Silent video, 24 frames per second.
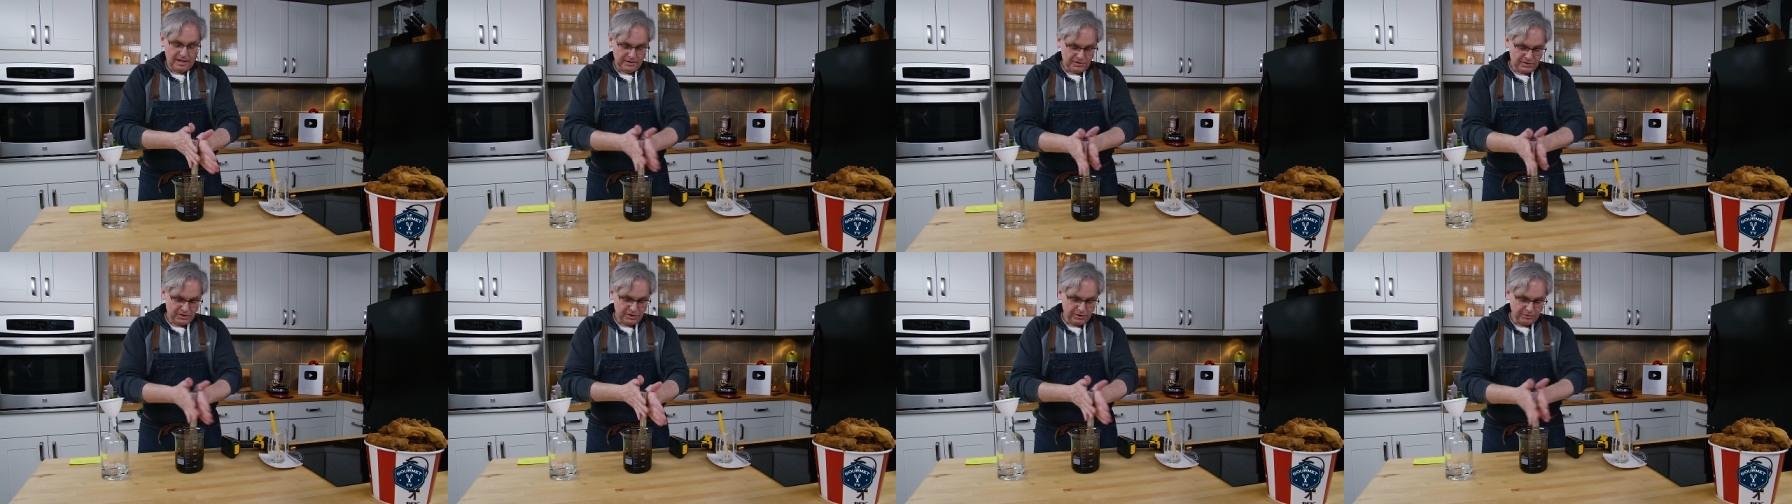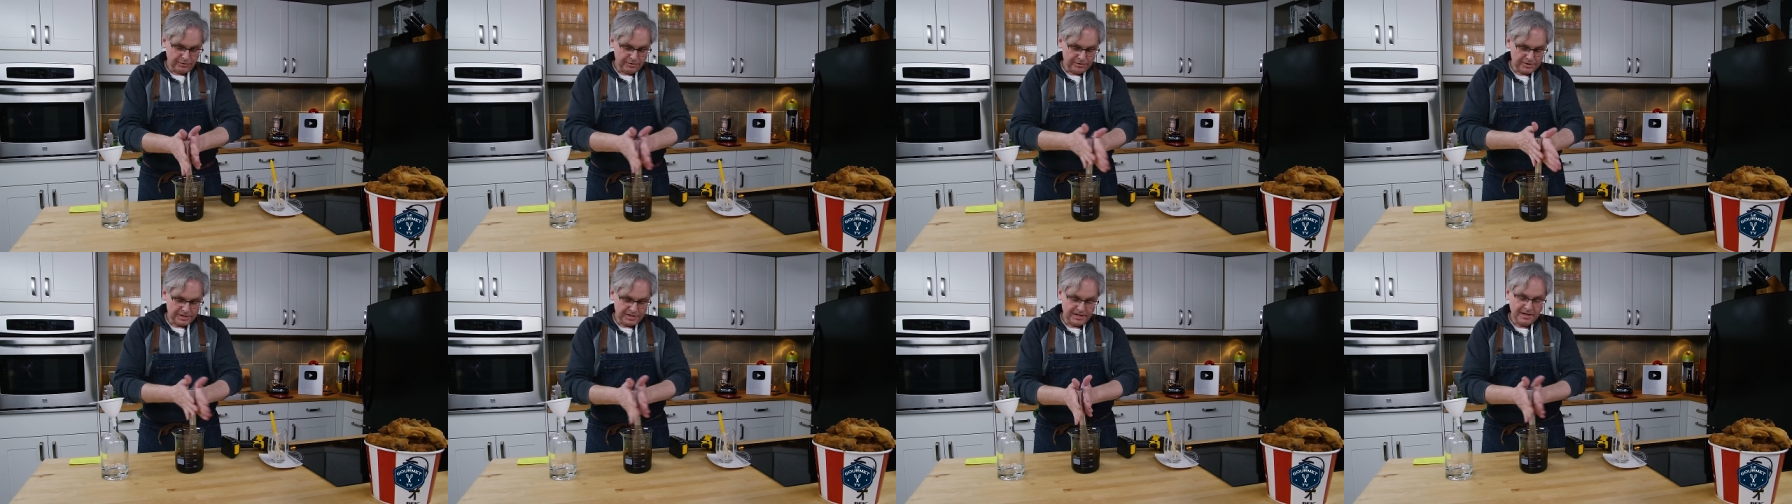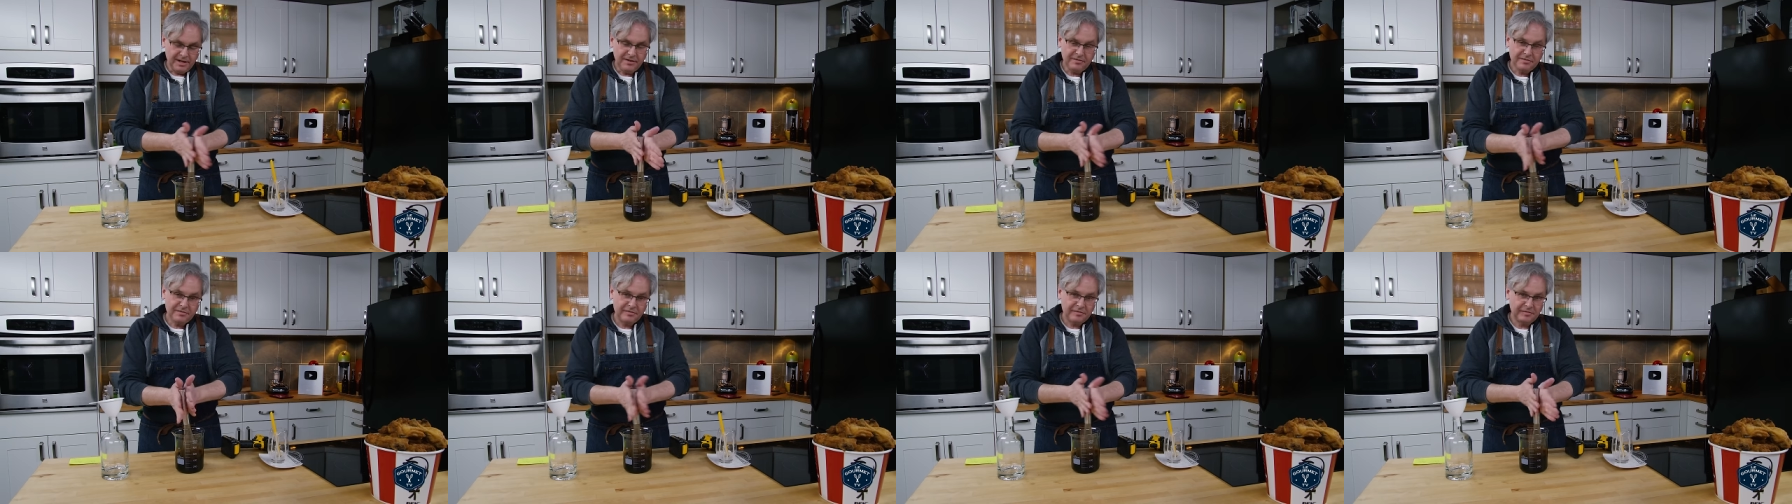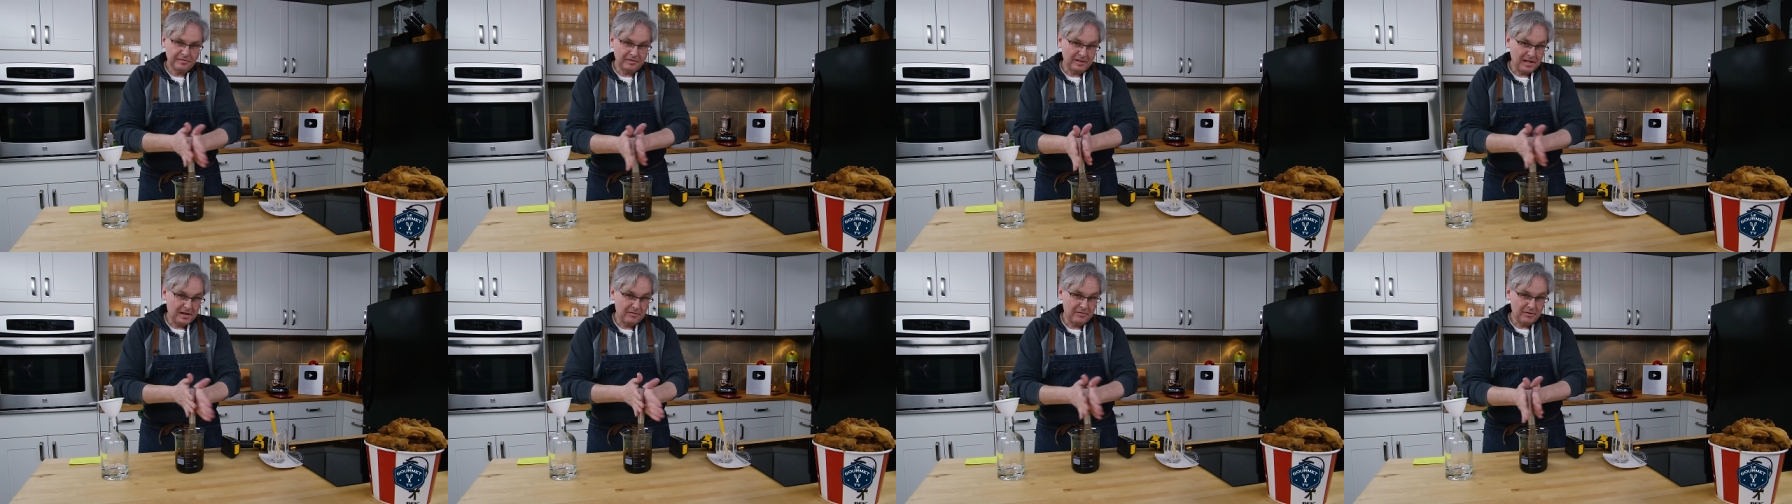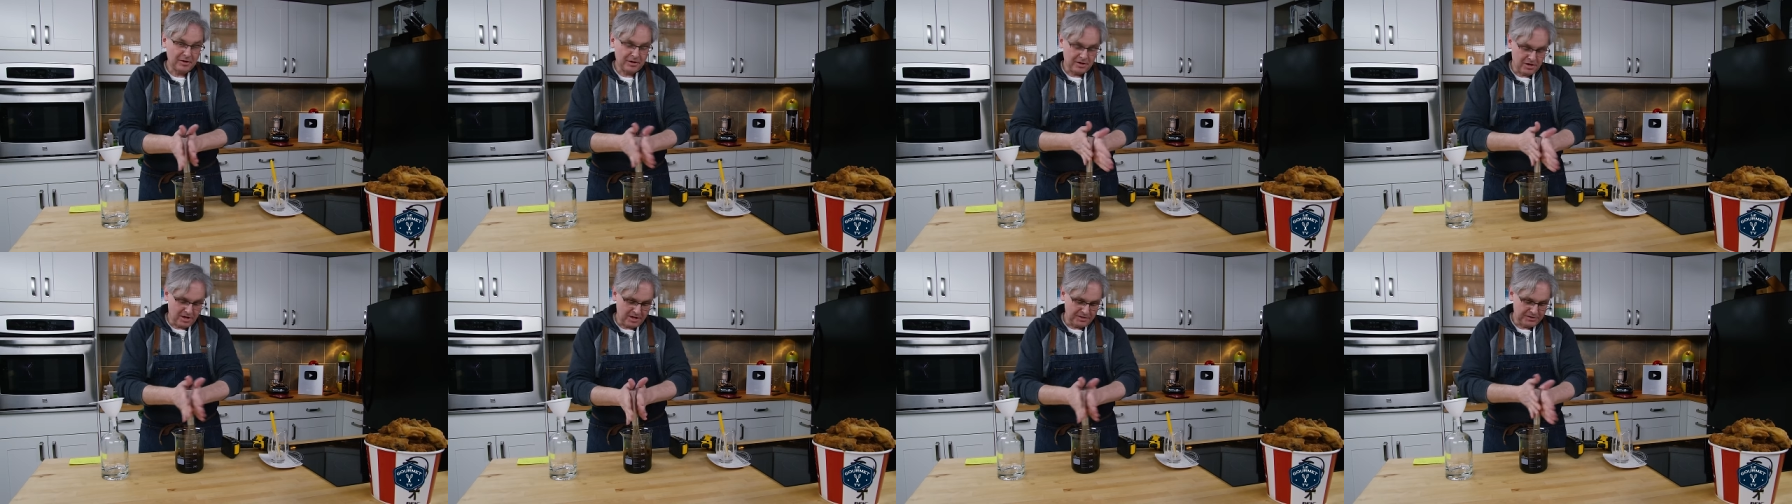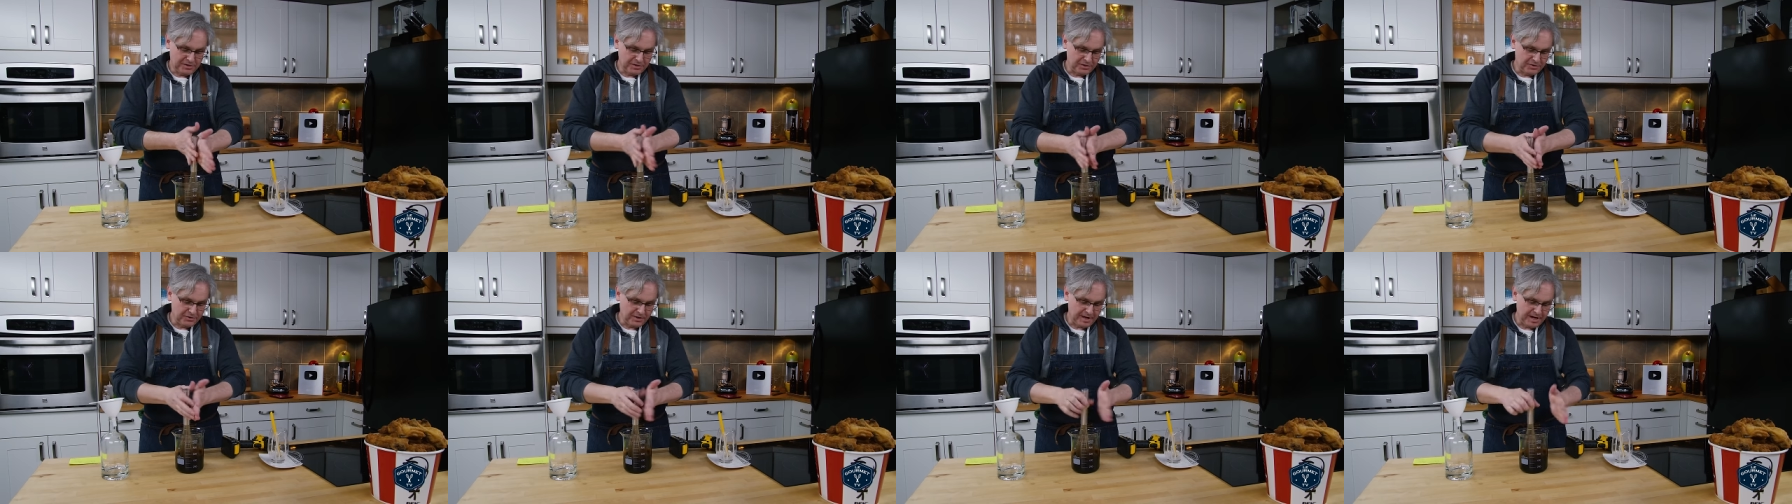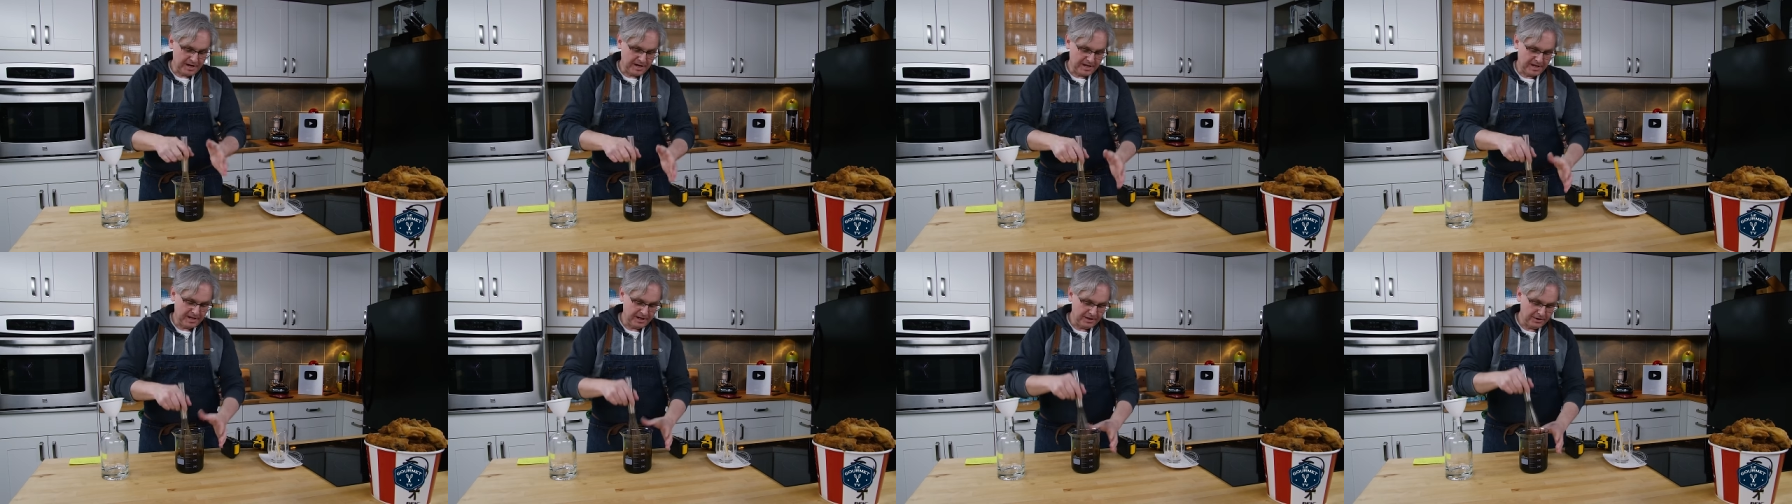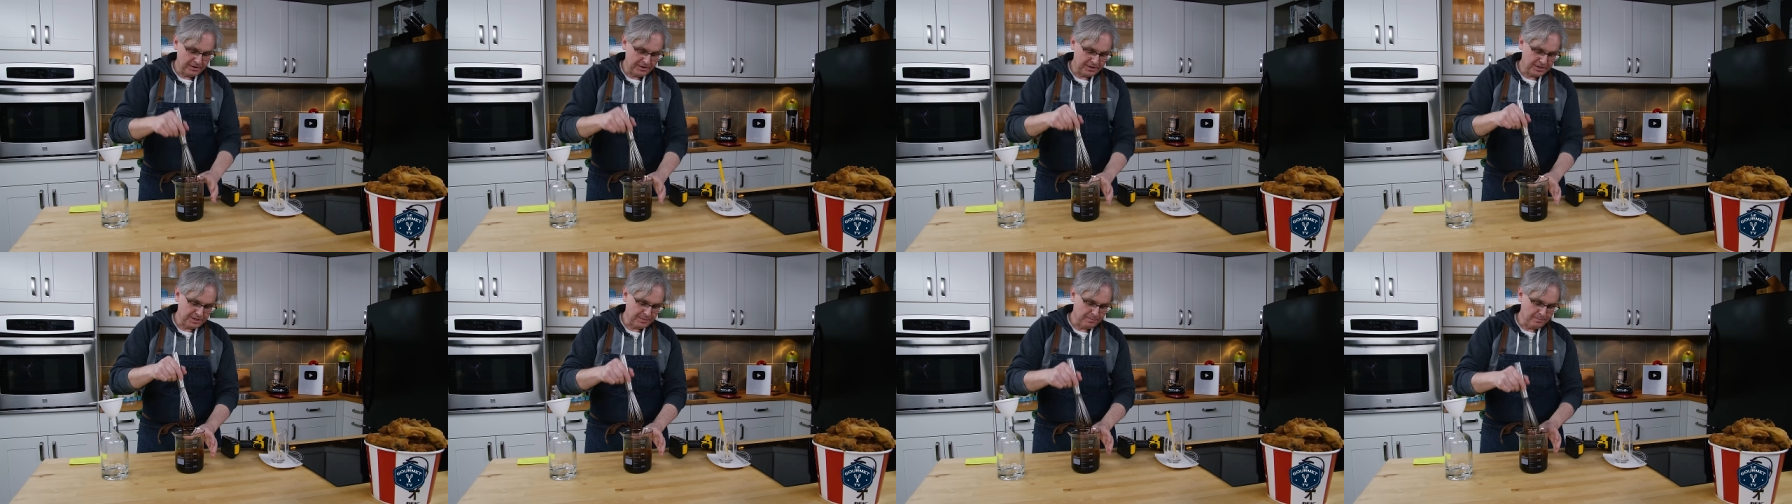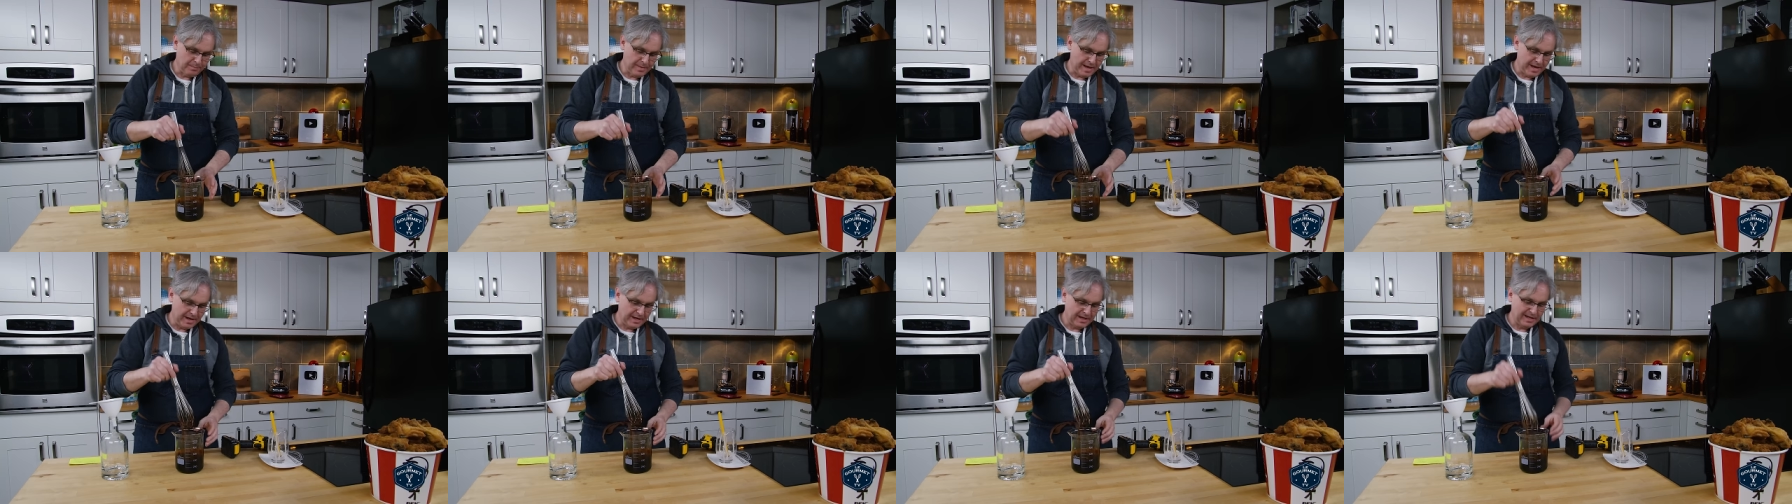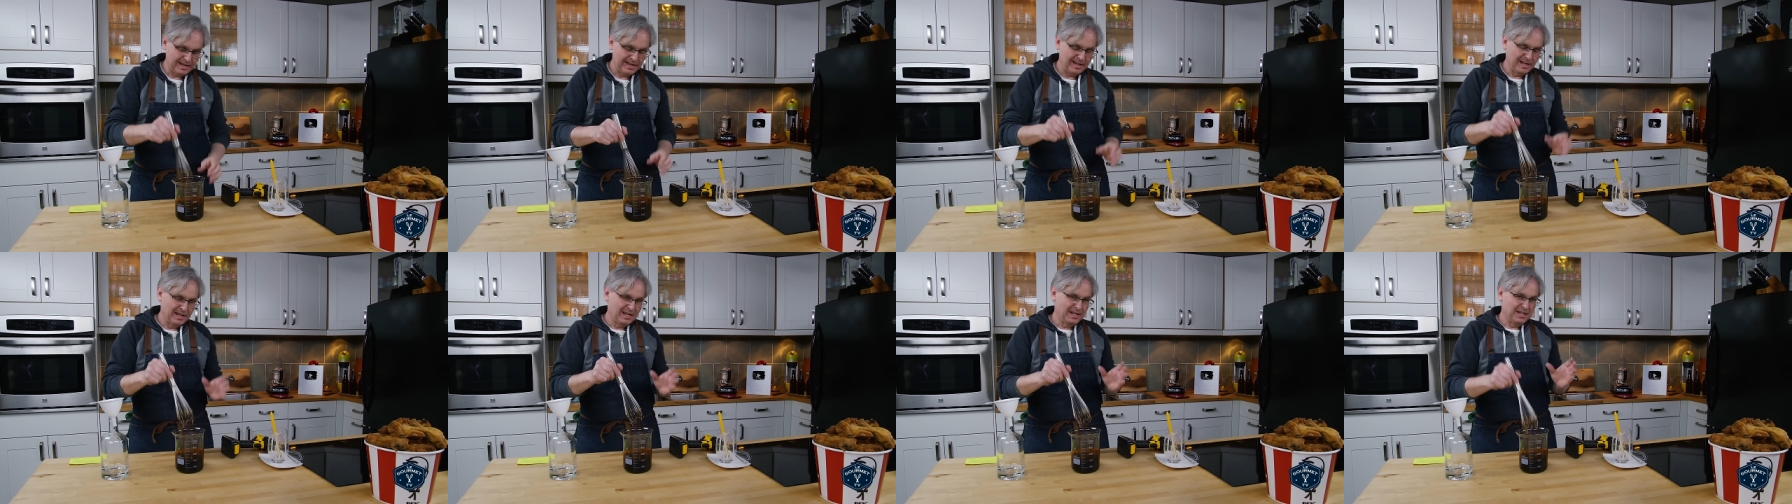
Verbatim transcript: And so there's enough flavor concentrate here to make